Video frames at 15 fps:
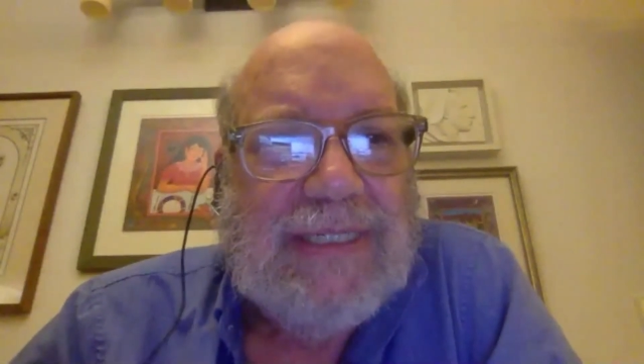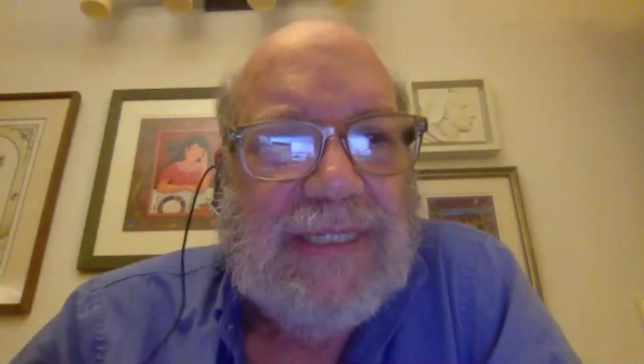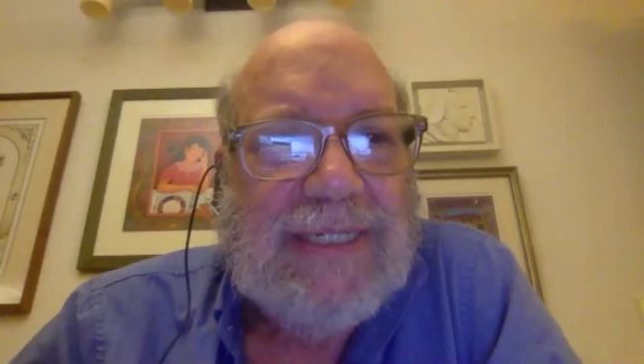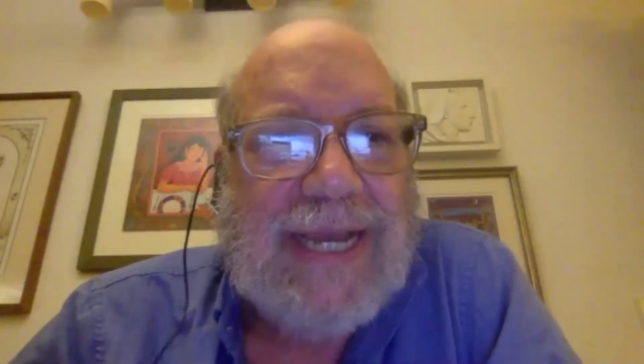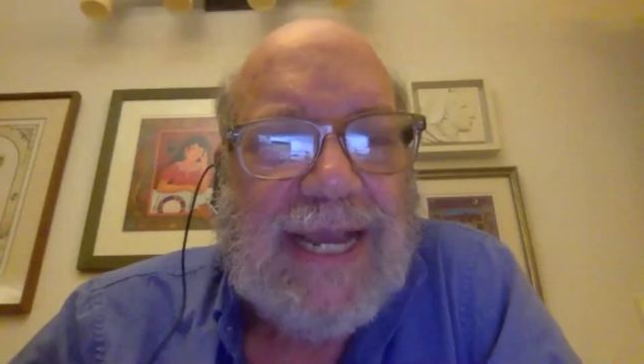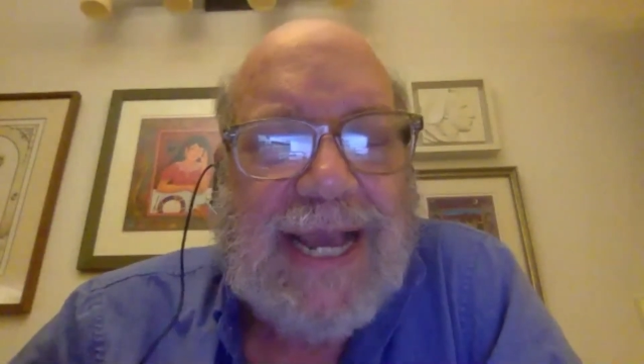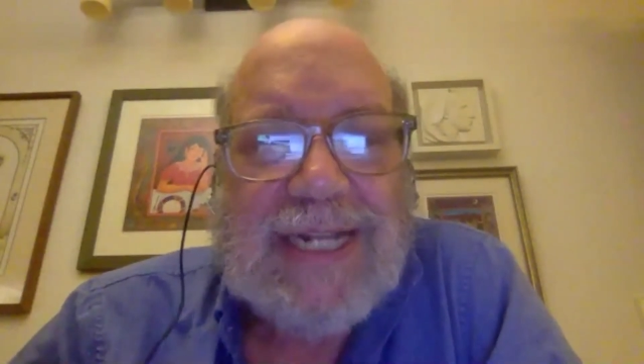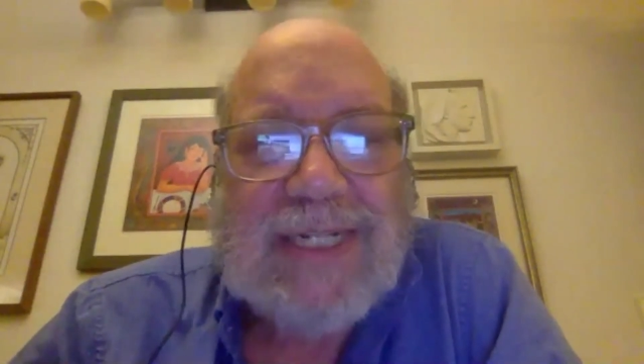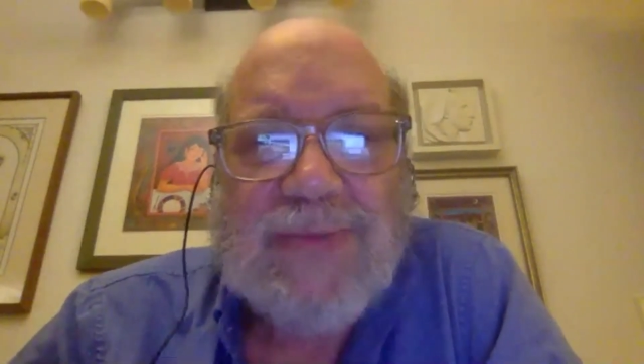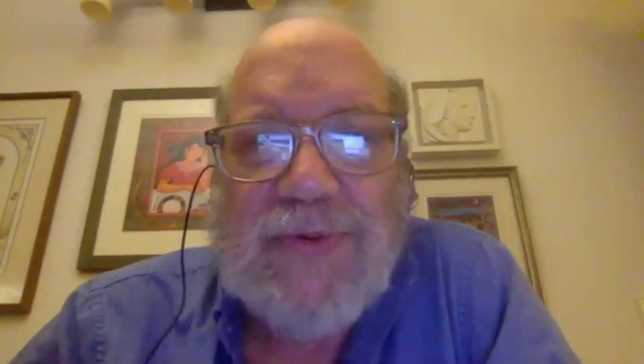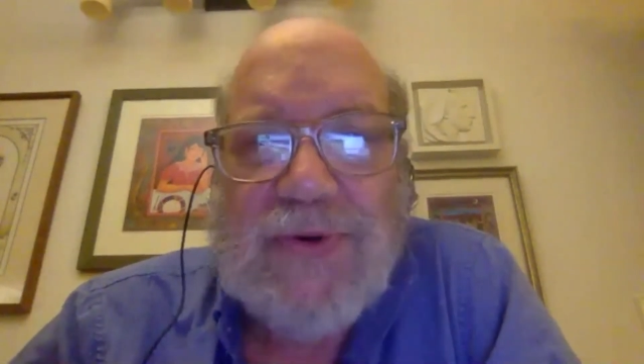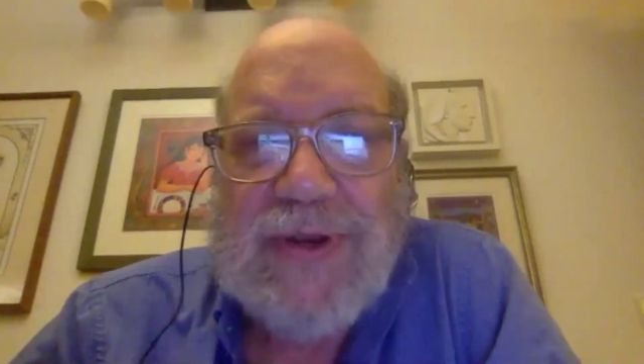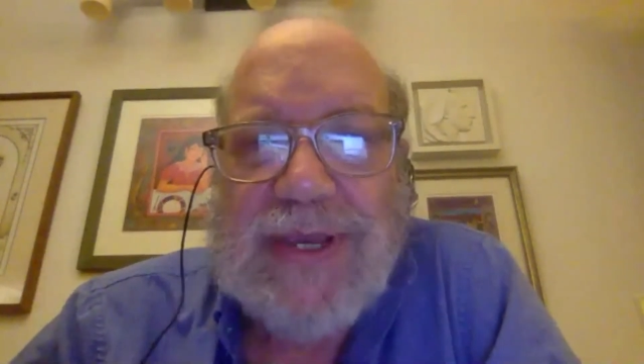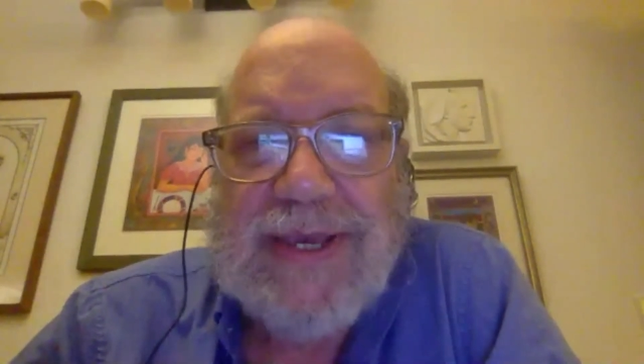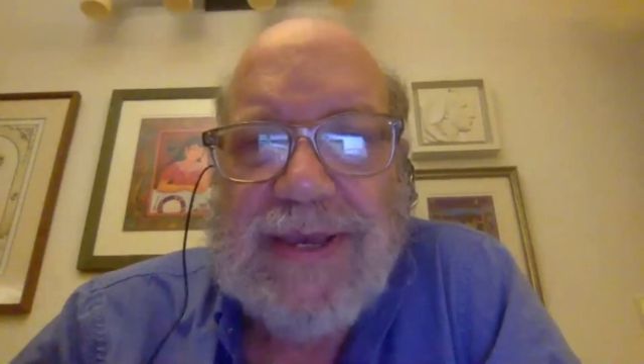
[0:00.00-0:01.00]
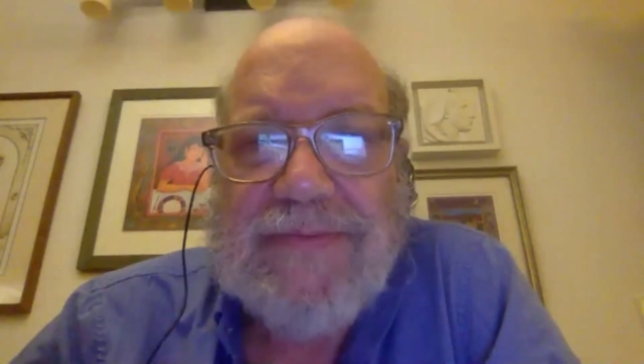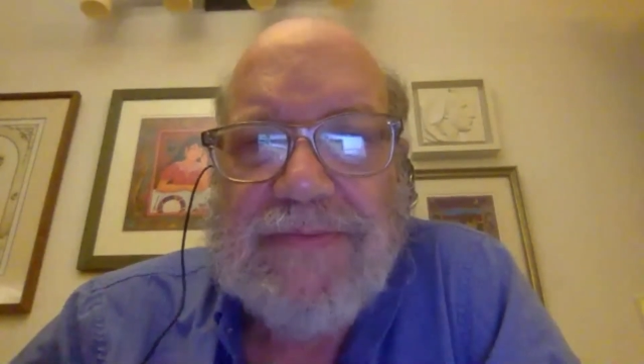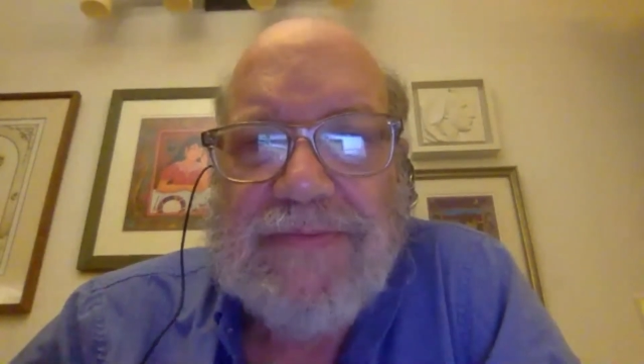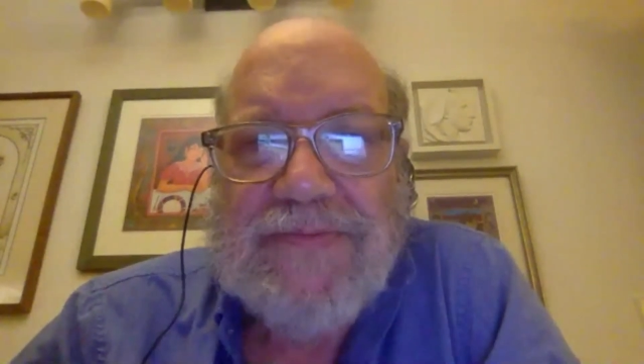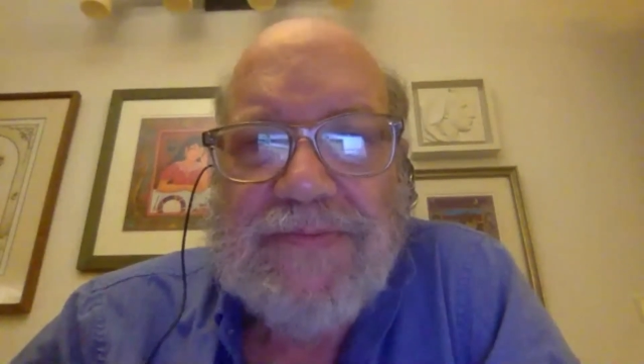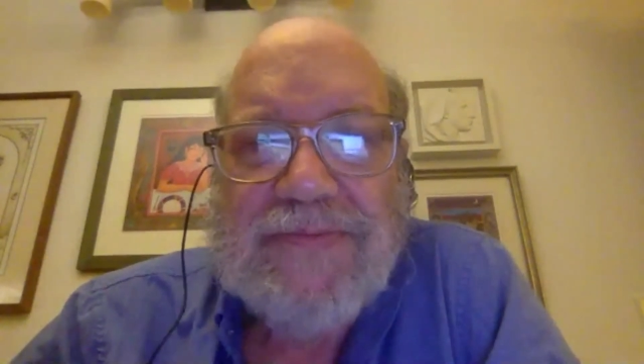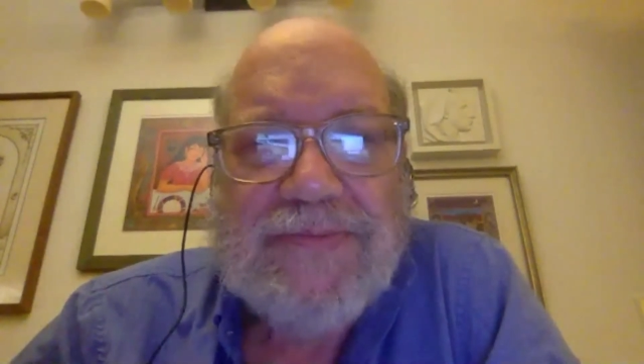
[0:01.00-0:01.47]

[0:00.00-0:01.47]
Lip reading: Diaspora Hymn.